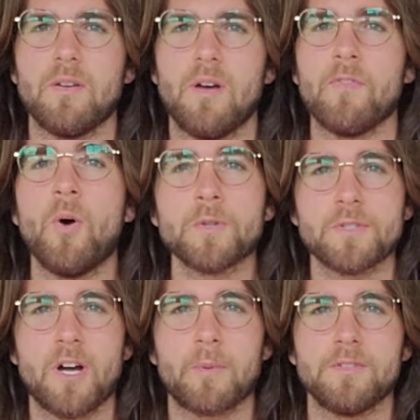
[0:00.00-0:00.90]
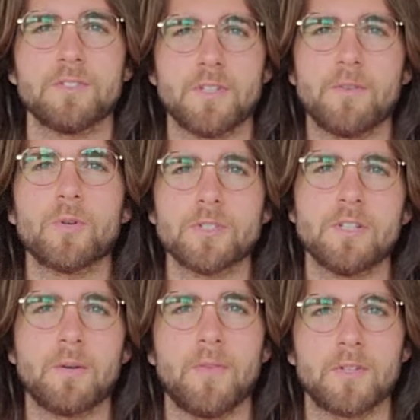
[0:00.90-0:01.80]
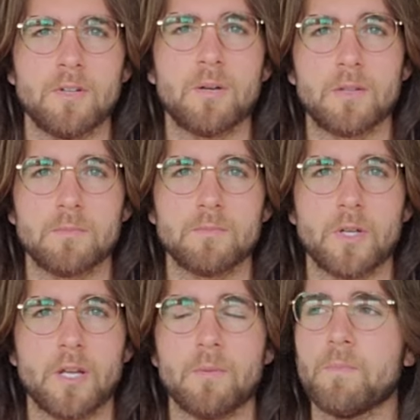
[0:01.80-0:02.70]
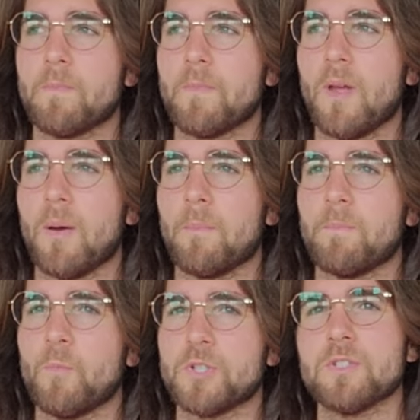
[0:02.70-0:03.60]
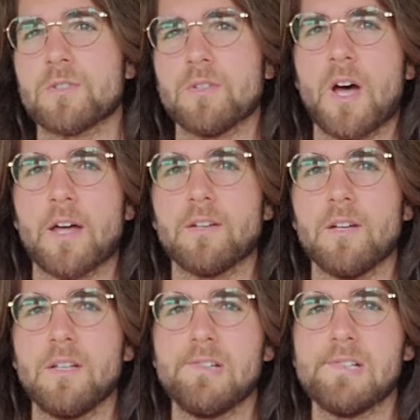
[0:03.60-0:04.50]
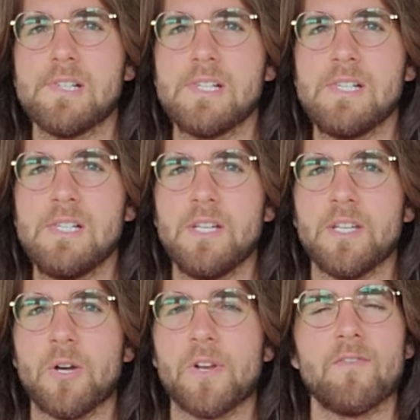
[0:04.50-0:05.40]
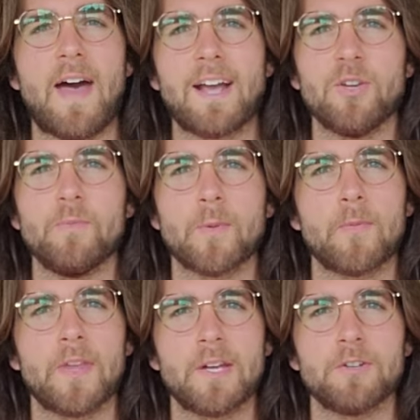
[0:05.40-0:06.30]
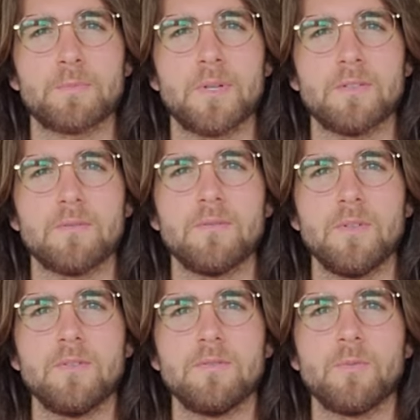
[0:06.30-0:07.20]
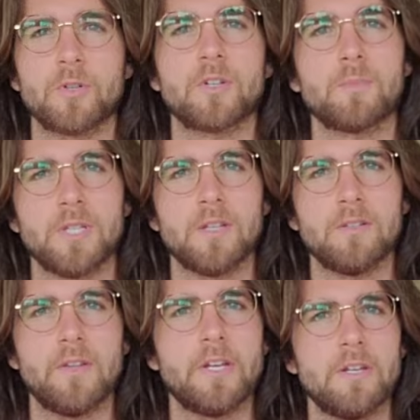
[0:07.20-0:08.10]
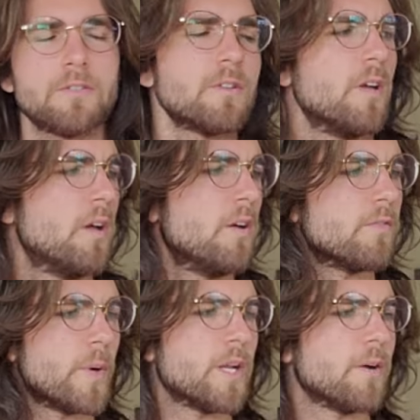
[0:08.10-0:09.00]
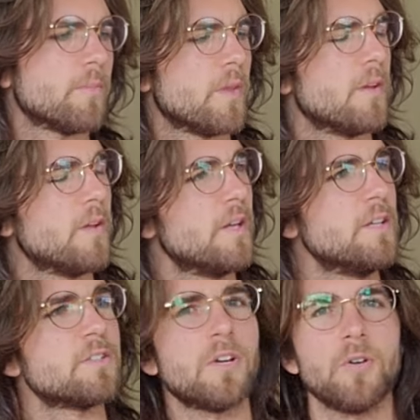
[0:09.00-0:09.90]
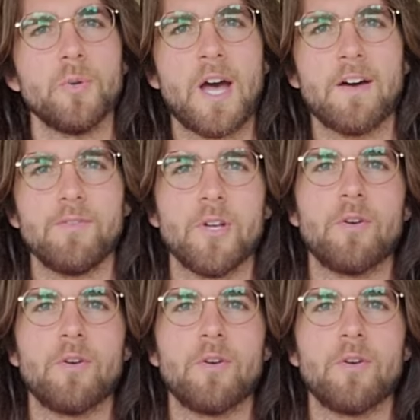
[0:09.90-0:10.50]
of the whole song, but just like we're just talking about the guitar rhythm right now, which is not, in a vacuum from everything else, but we're going to pretend that it is for right now. So you have,